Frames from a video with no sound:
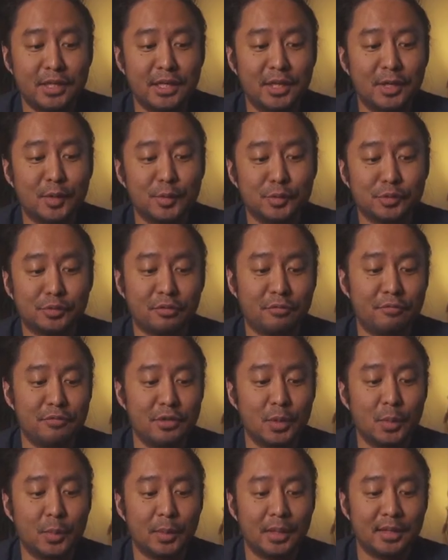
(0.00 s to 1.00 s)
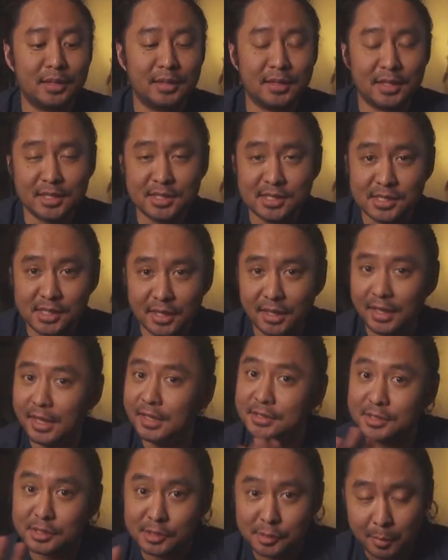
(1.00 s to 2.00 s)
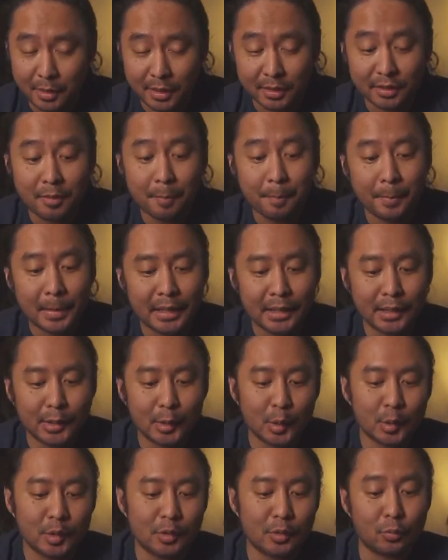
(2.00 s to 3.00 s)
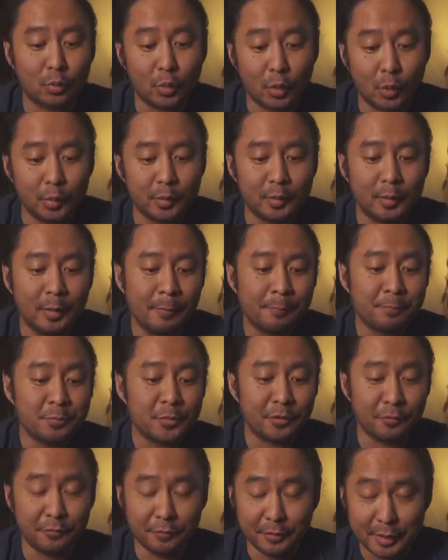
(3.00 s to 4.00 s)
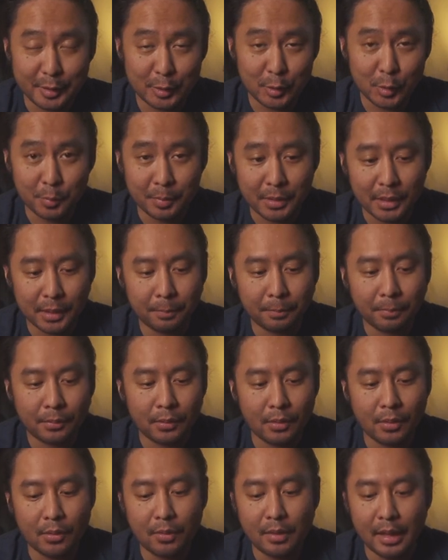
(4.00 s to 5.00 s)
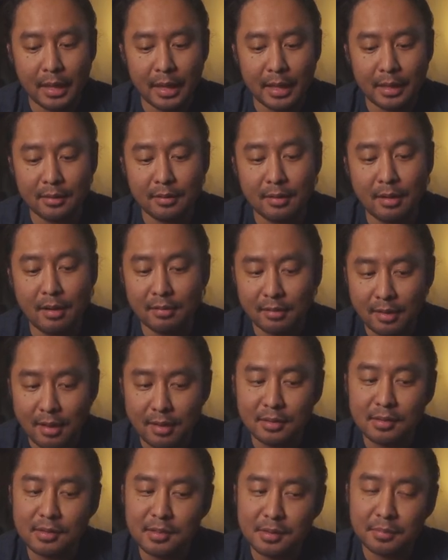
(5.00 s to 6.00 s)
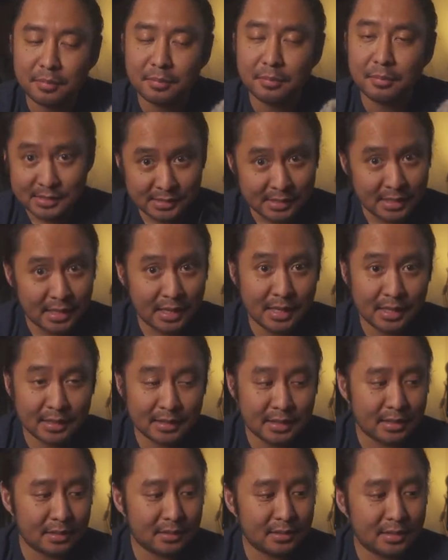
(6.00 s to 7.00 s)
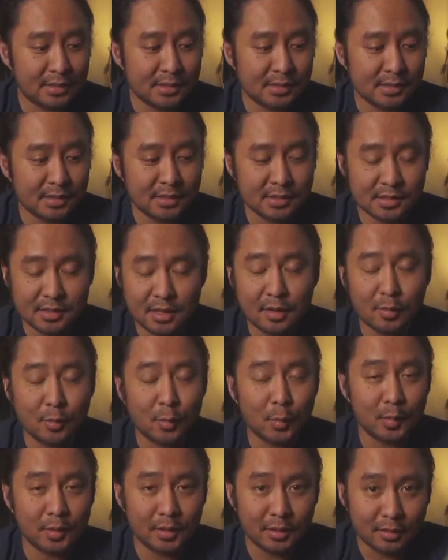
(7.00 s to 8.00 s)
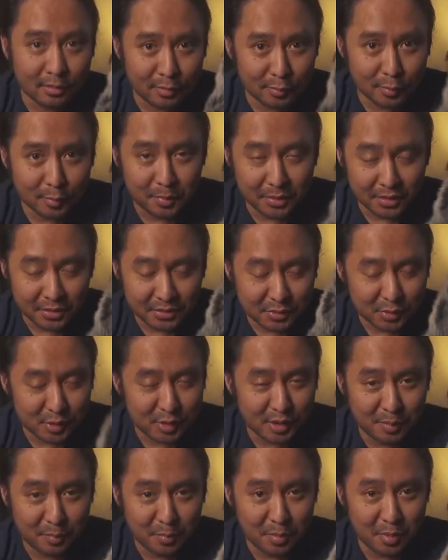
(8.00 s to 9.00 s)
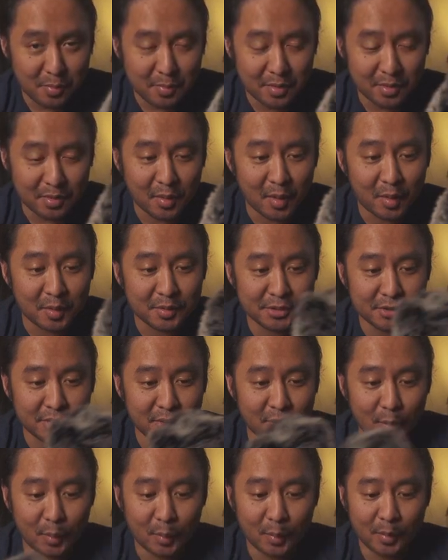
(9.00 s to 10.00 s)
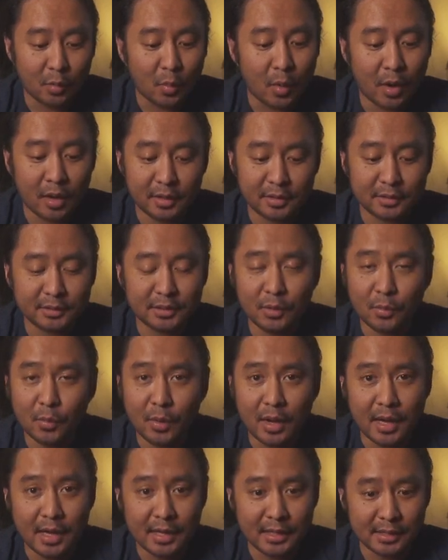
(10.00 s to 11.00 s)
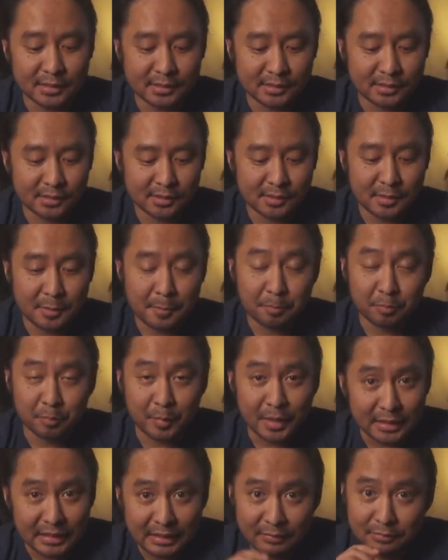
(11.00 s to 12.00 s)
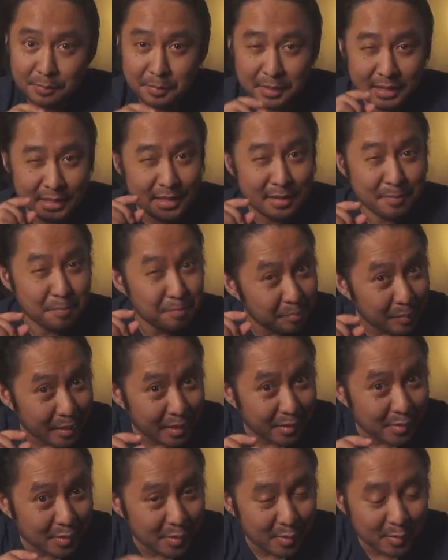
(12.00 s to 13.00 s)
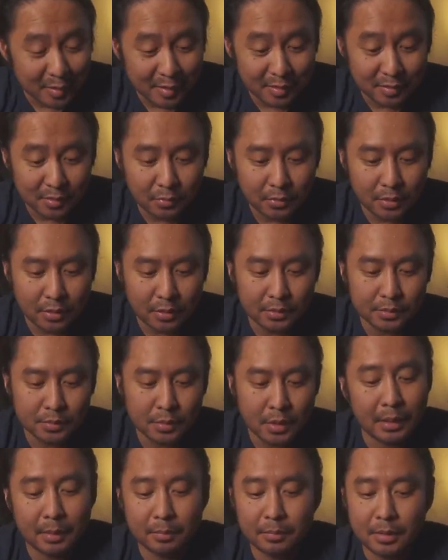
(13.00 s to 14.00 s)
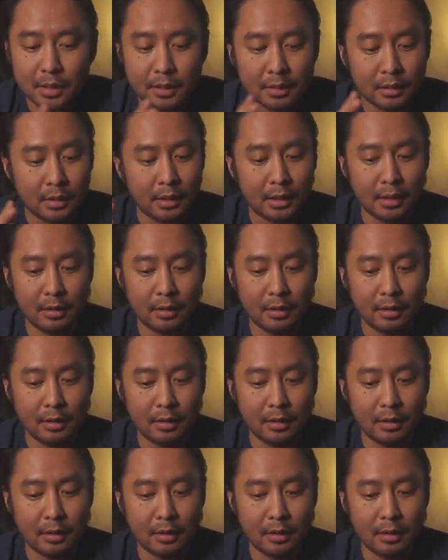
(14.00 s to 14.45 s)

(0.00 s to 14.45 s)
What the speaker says: videos reviewing this against its main competitor, the Rode Video Mic Pro, and a lot of them say that this is not only $100 cheaper, but also quality-wise might even be better than the Rode. I'm not